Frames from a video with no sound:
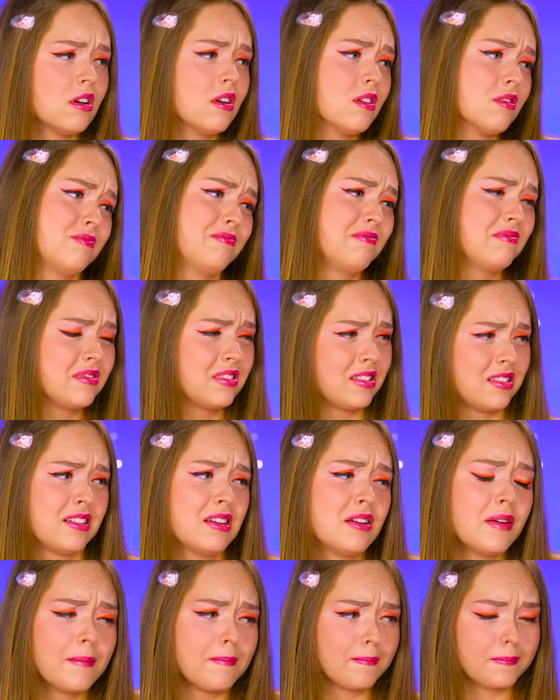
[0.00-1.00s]
life right
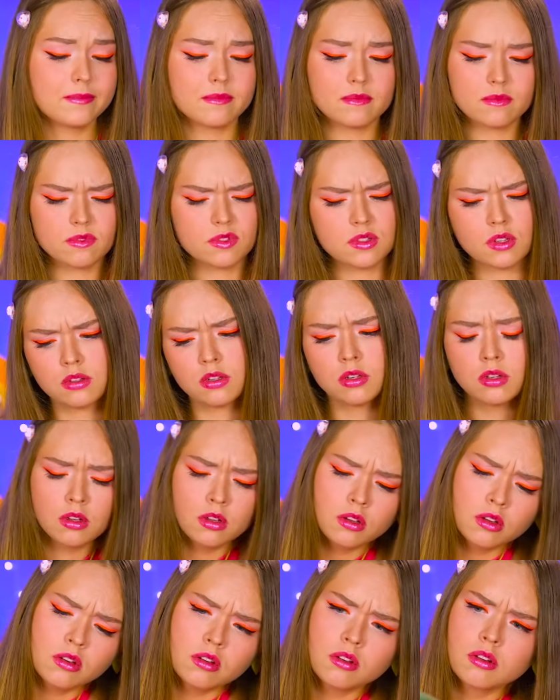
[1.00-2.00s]
now. Mel,
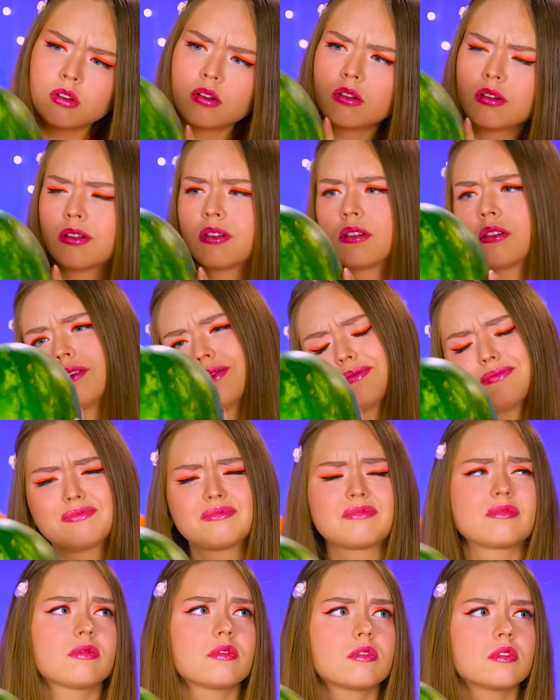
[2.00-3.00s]
on the other hand,
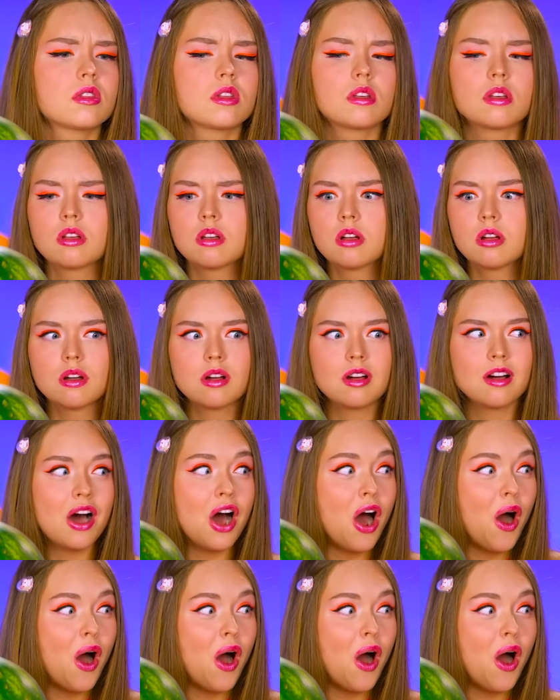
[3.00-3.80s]
has seen better days.